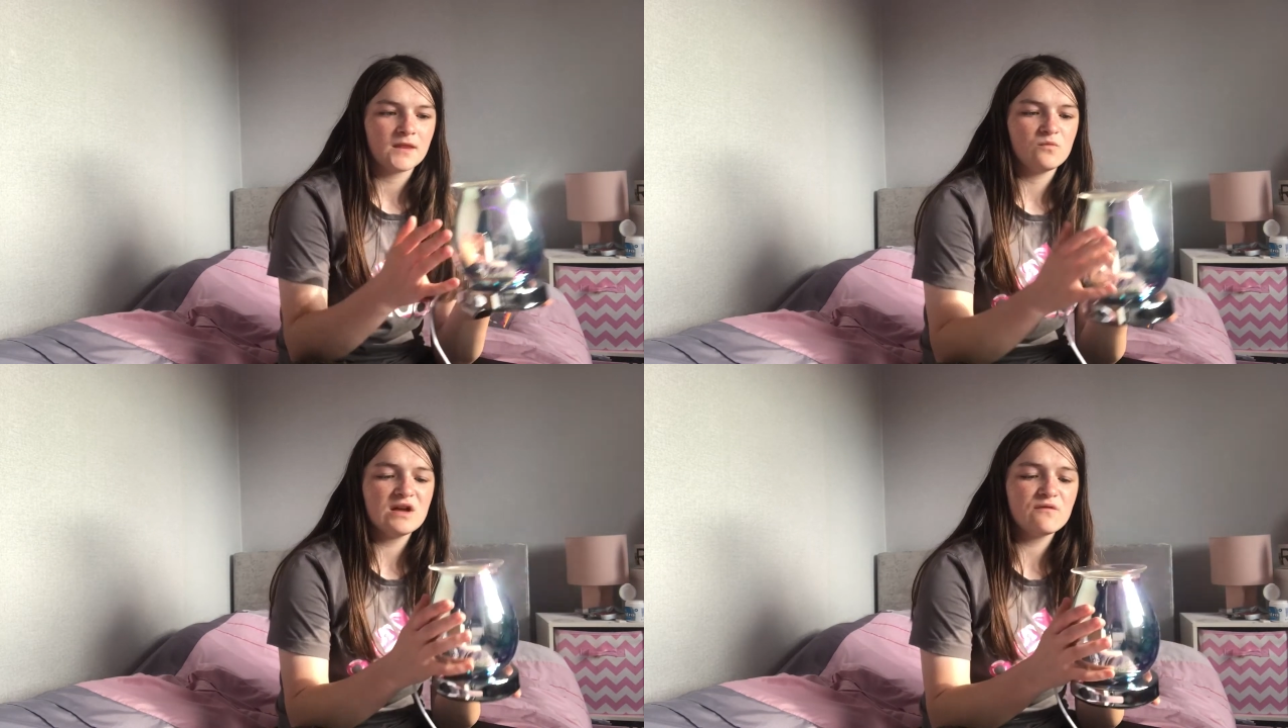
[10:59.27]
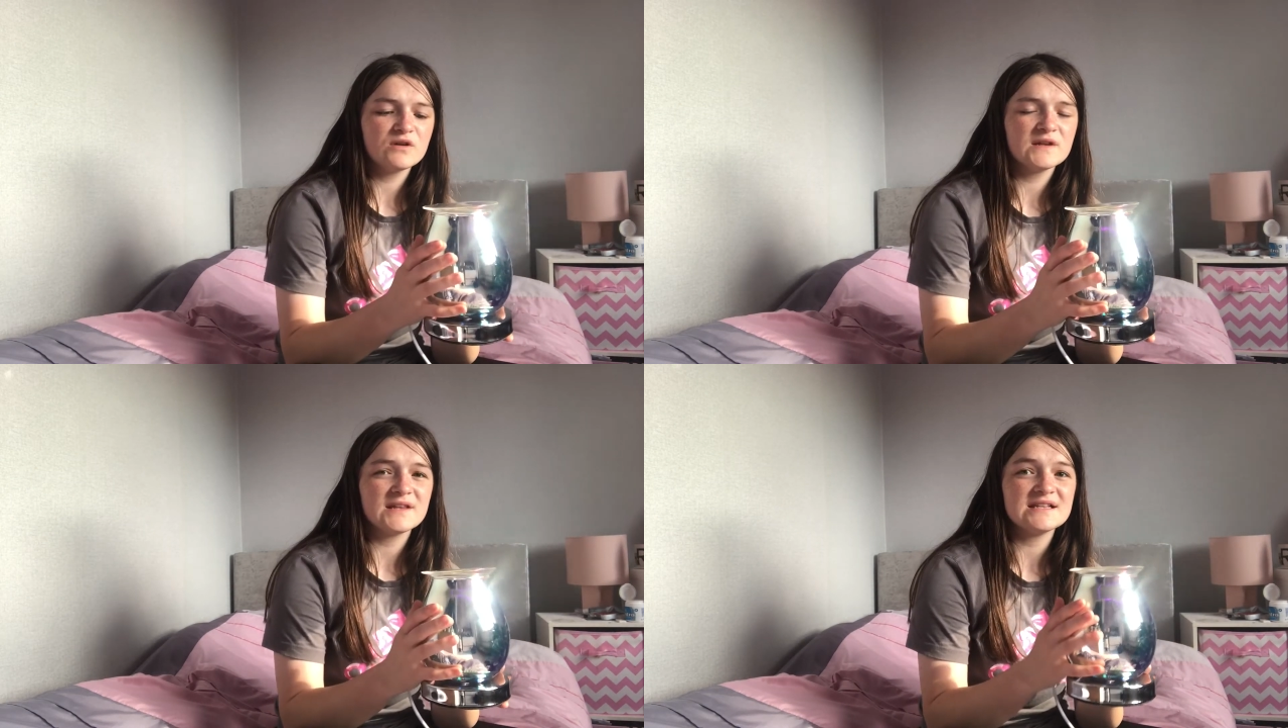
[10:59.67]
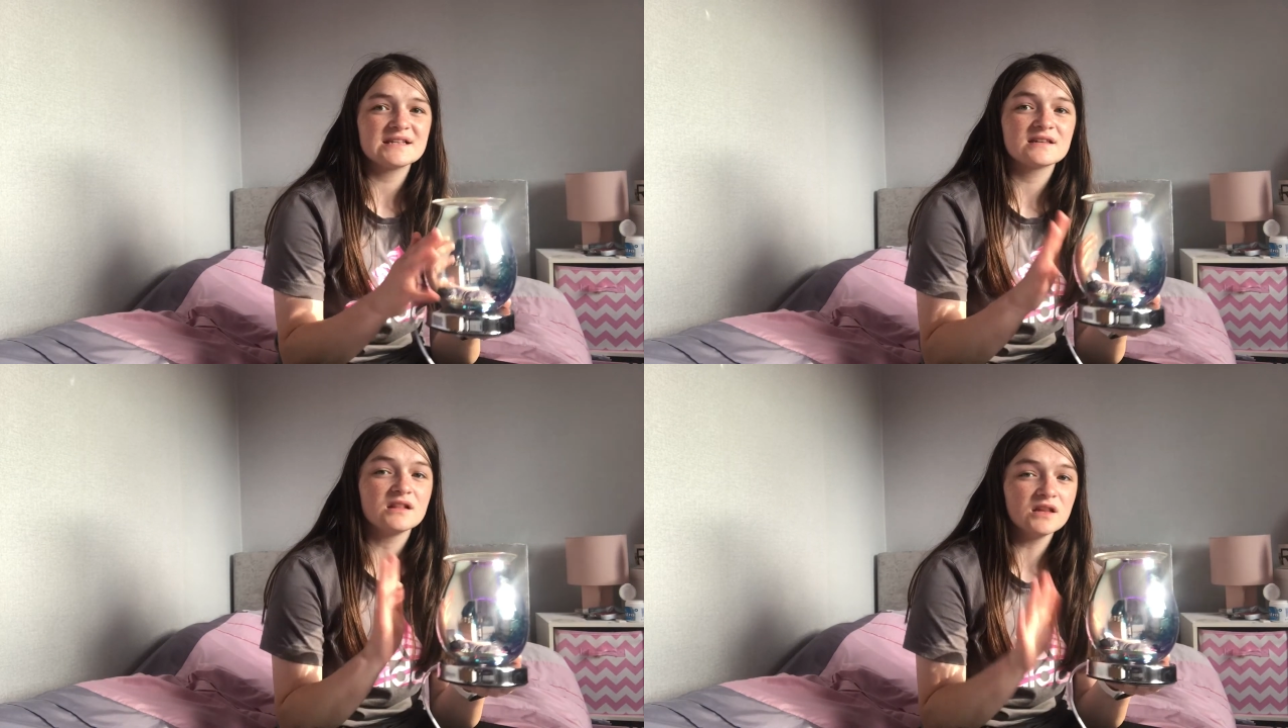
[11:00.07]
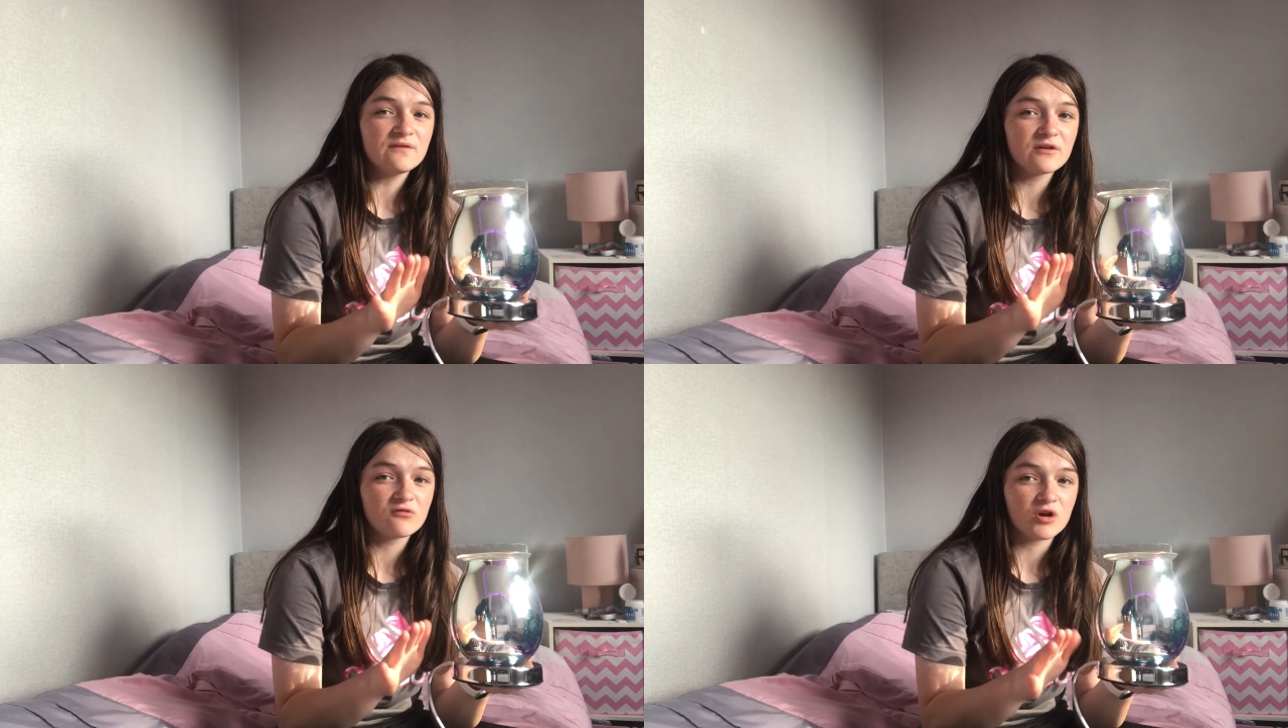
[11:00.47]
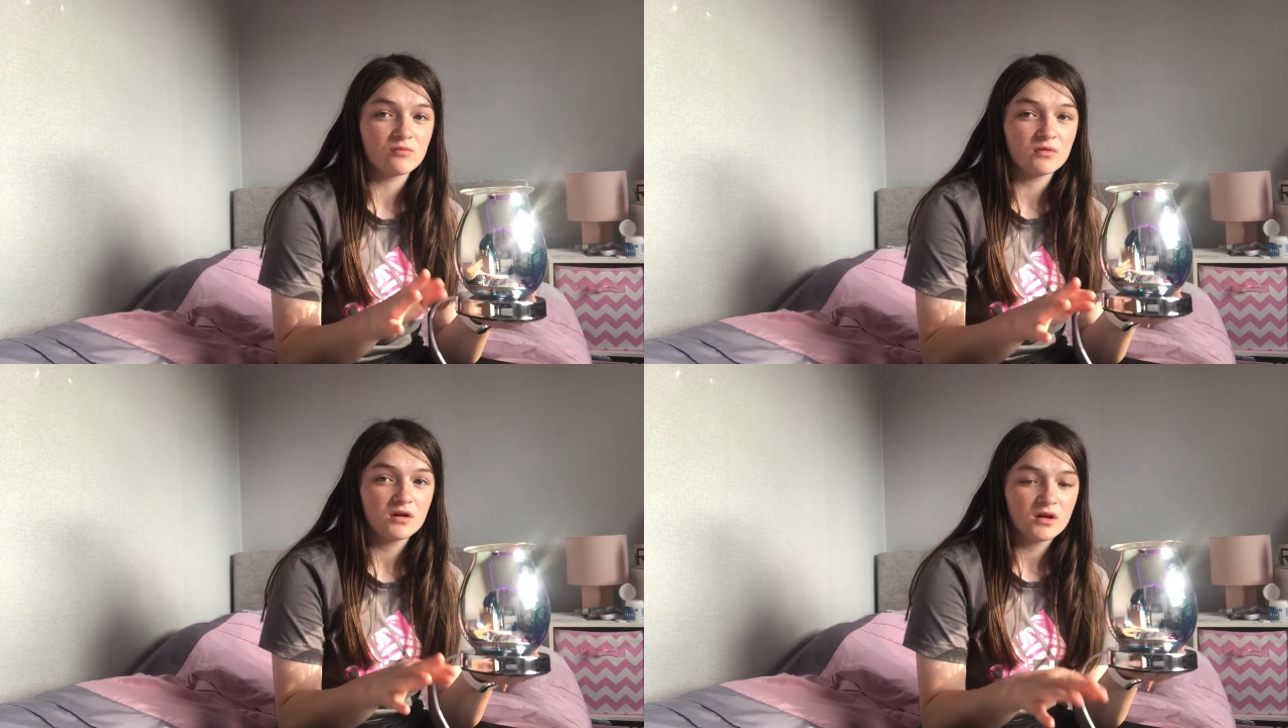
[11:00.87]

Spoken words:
we have one of these in the living room